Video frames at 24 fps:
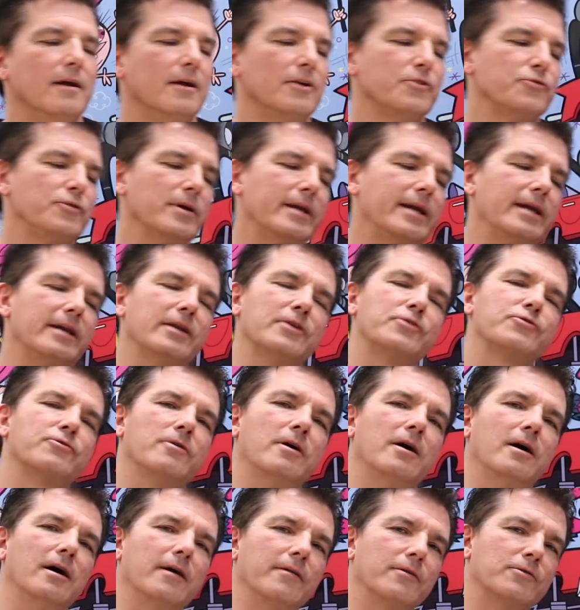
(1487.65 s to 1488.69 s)
Tricky to
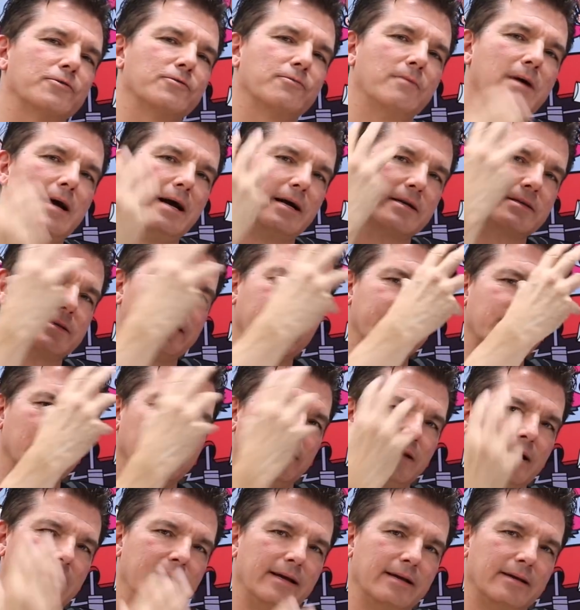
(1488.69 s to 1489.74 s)
draw. Those rocks have to
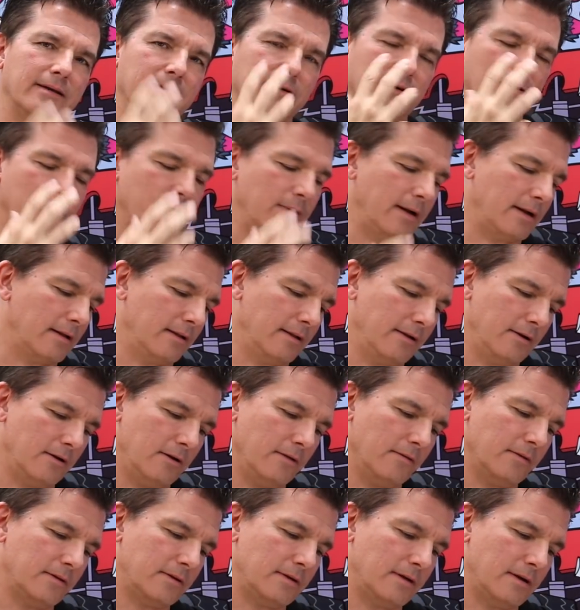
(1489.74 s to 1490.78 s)
lay in correctly
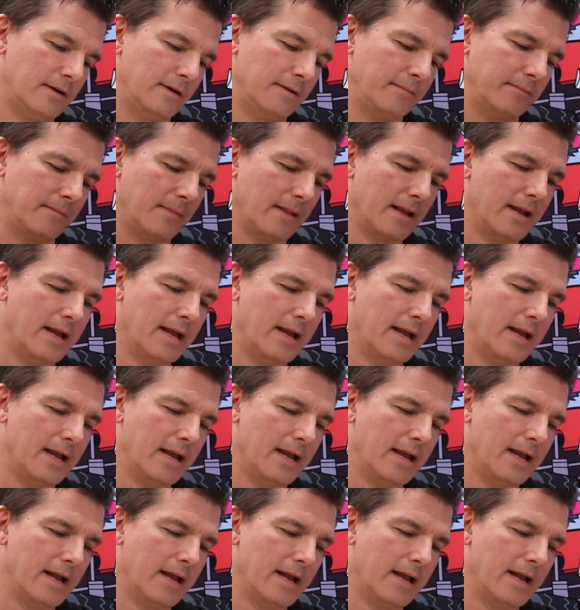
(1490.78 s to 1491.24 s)
all the time.